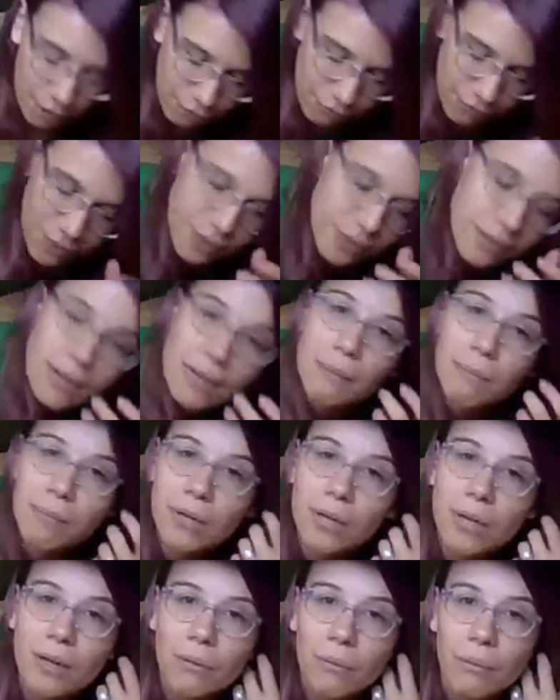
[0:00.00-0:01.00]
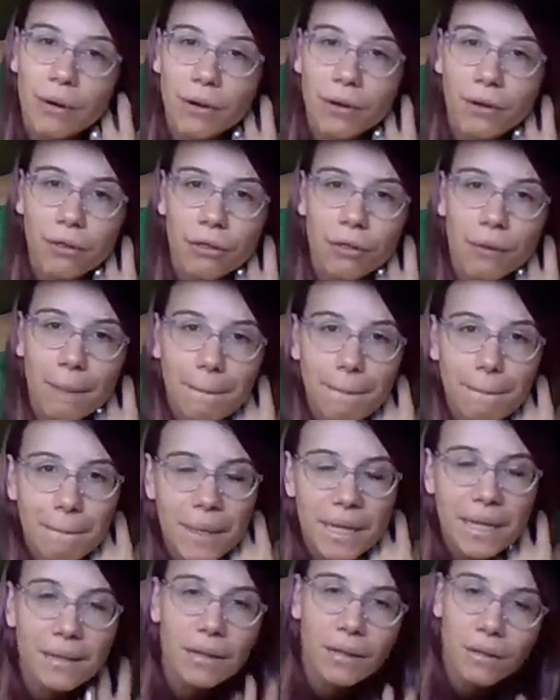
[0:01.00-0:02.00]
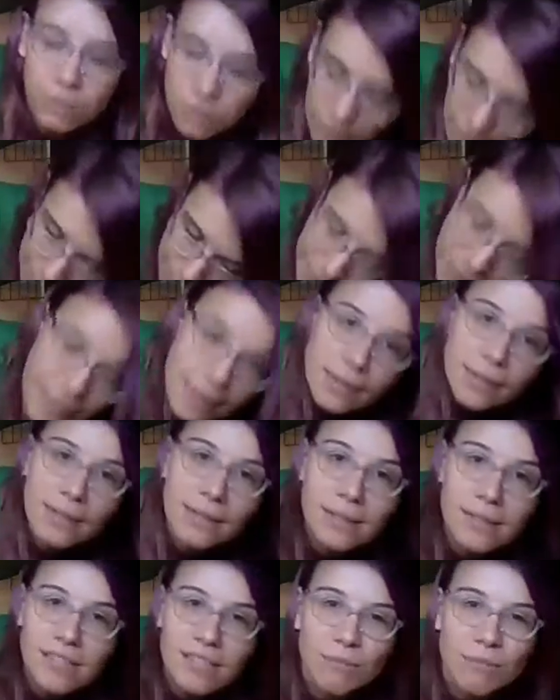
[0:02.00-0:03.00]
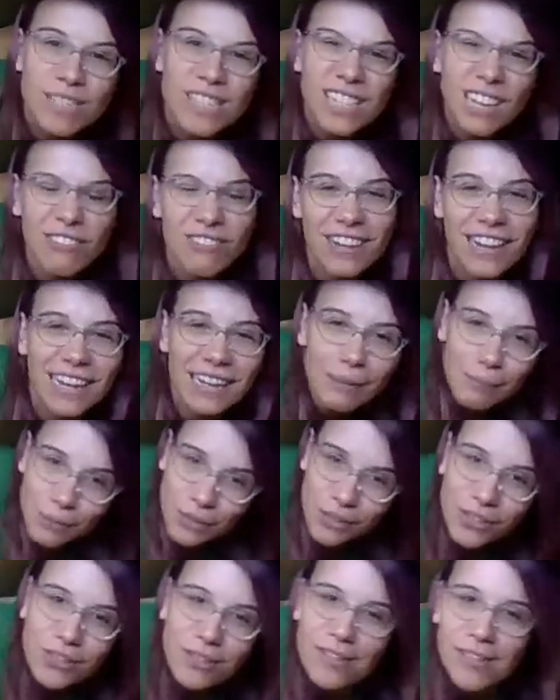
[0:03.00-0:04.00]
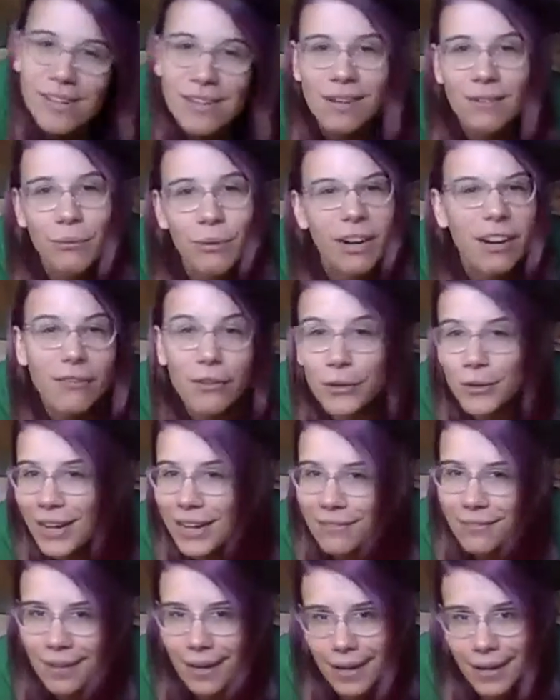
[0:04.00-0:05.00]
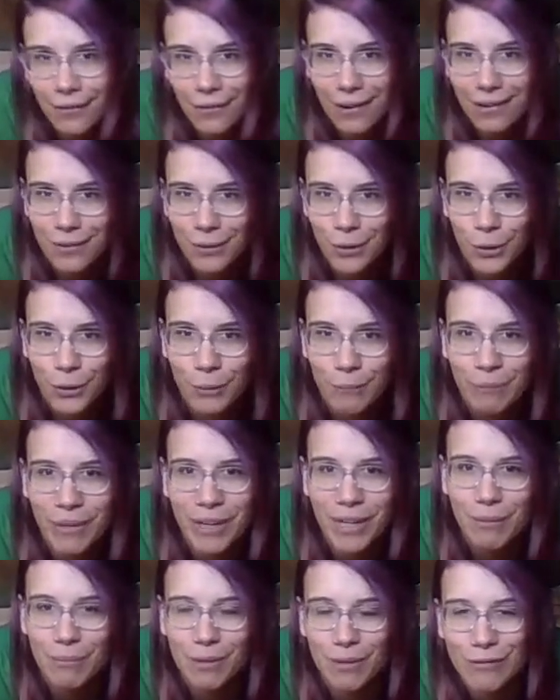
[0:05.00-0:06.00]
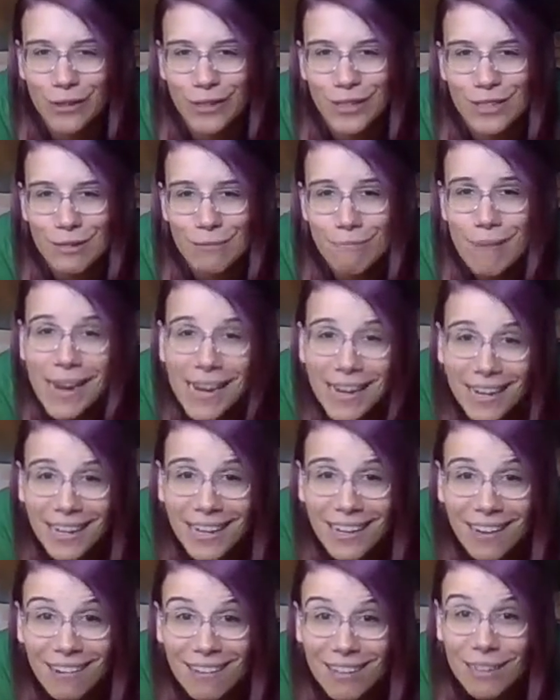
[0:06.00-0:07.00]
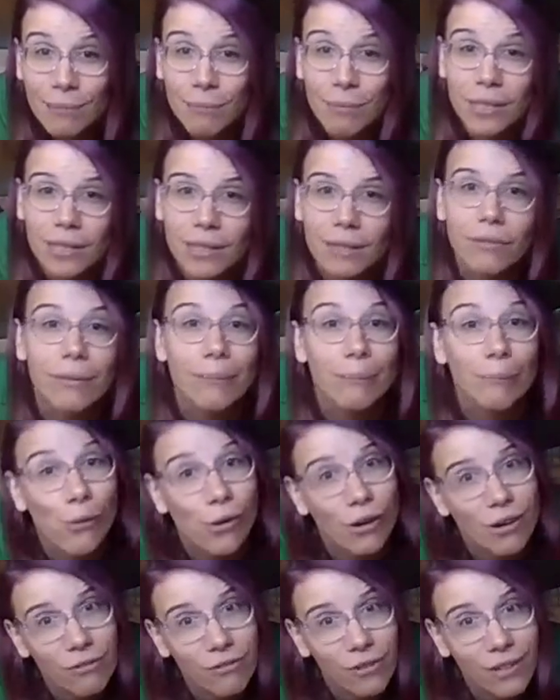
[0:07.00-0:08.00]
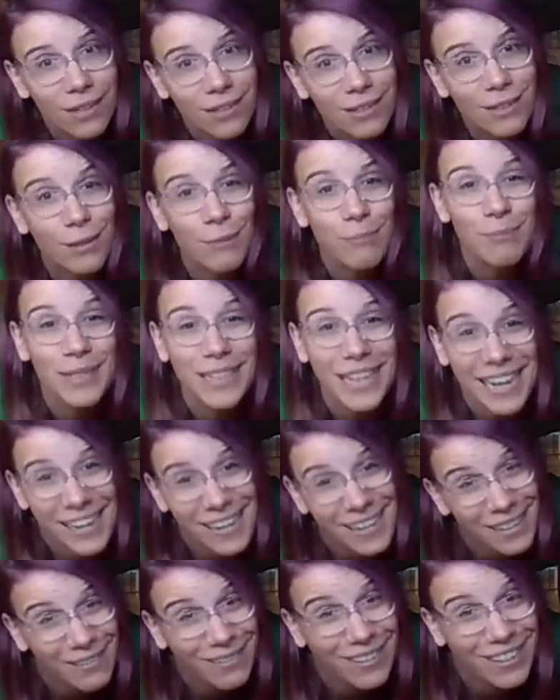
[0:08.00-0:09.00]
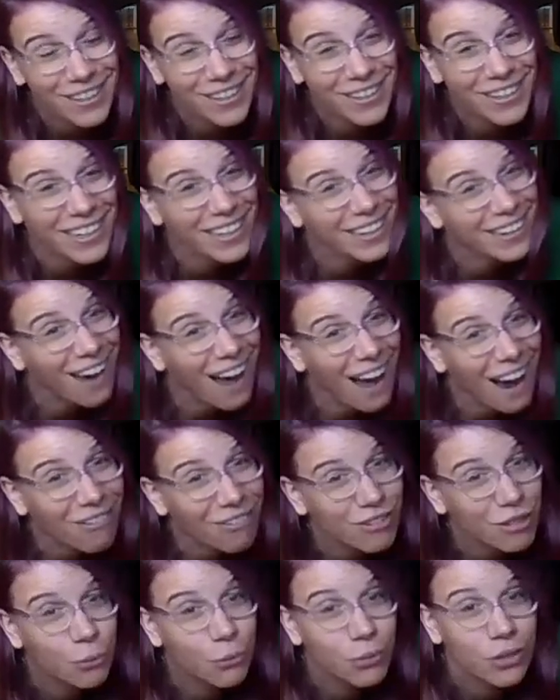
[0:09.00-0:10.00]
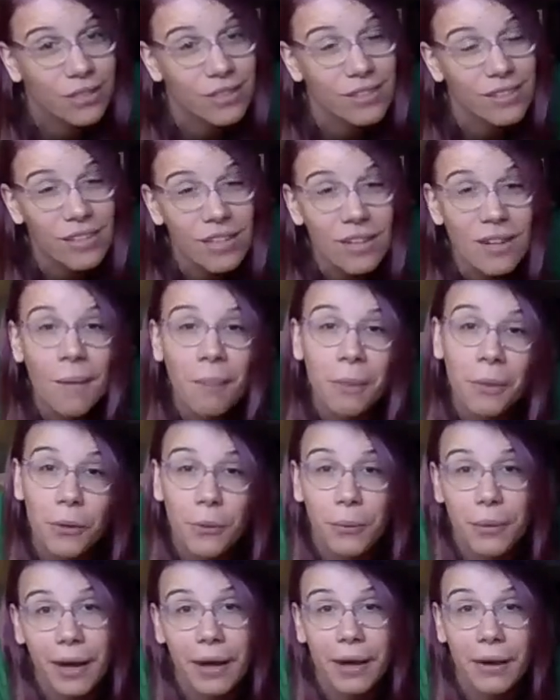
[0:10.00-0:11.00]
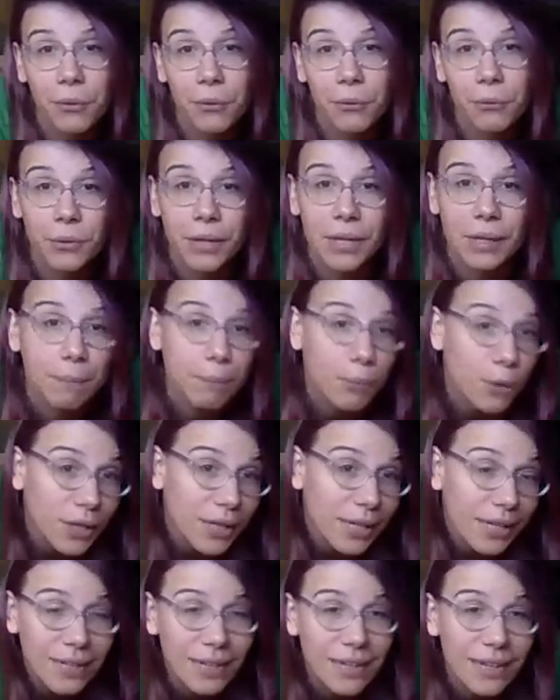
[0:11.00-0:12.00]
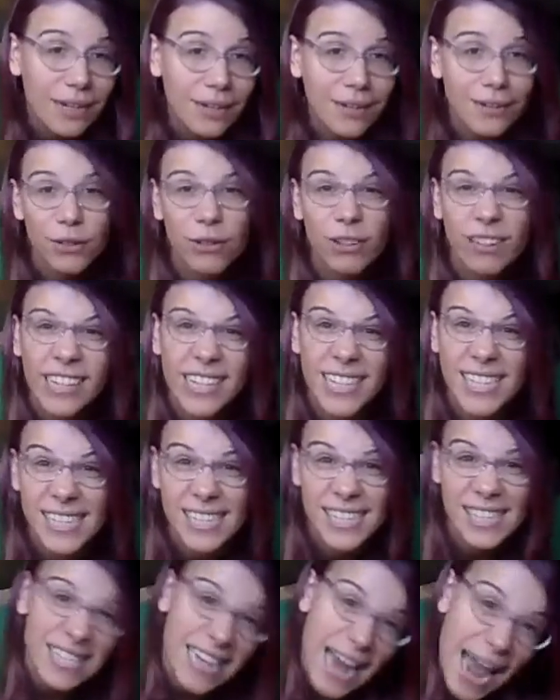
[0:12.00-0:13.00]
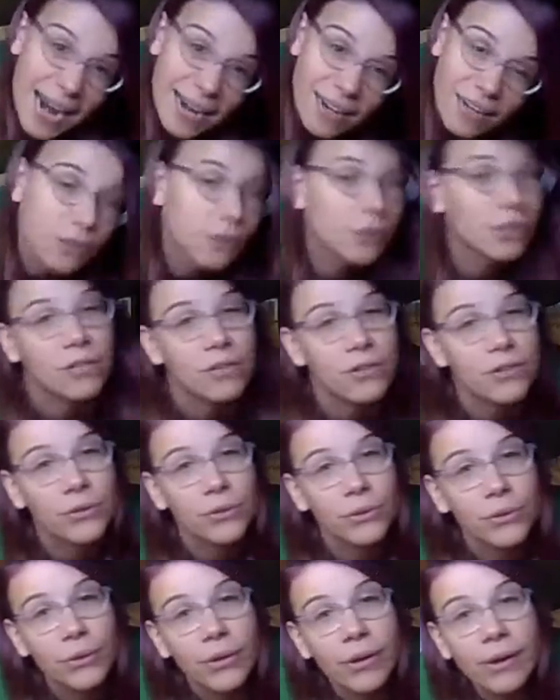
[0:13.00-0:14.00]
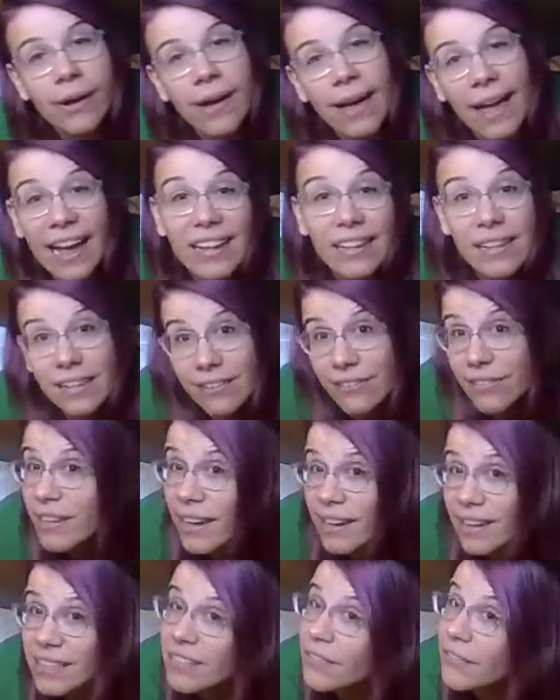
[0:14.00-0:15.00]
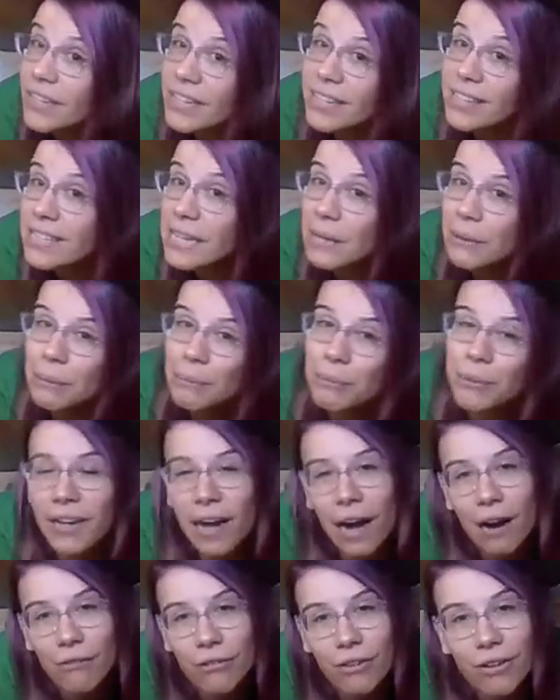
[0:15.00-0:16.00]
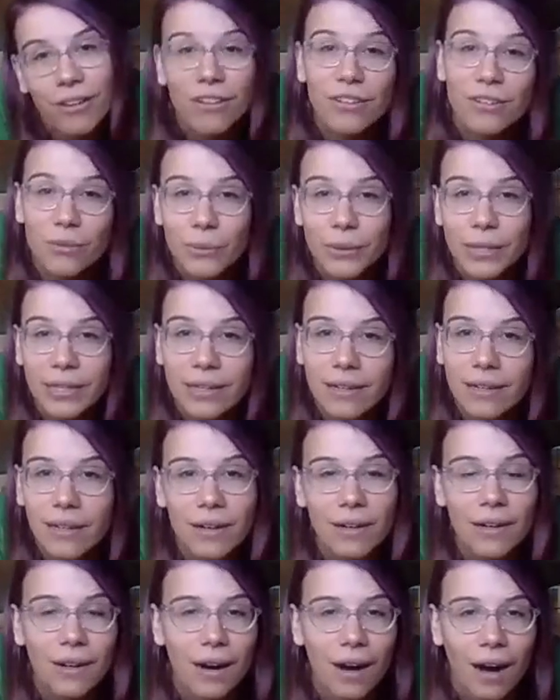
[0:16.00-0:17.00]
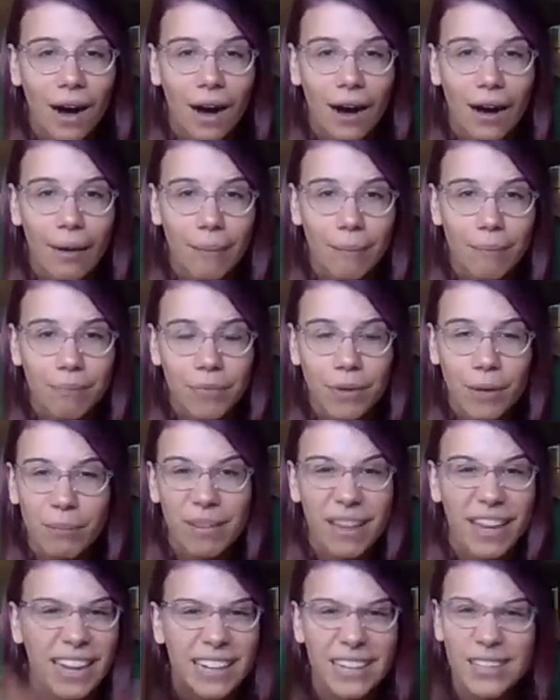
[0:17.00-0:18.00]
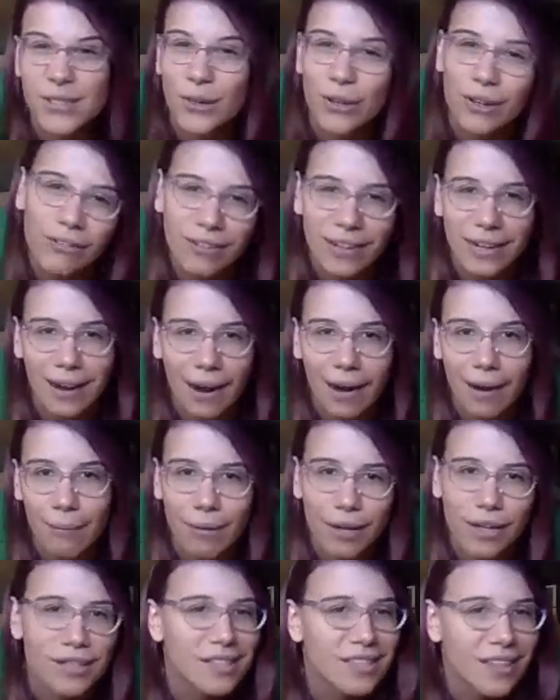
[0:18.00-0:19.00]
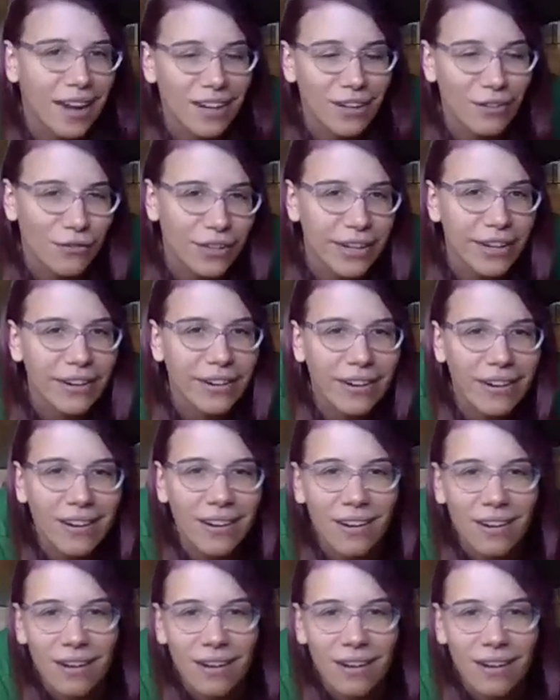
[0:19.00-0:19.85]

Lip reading: I filled it up with pillows and blankets and stuffed animals. Whatever you have lying around at home, it can be fun to make it, and it can be even more fun to play in it with your kid afterwards. You can read a book in here, you can eat a snack, you can do any of the activities that we put out for this week, play any sort of a game inside of here.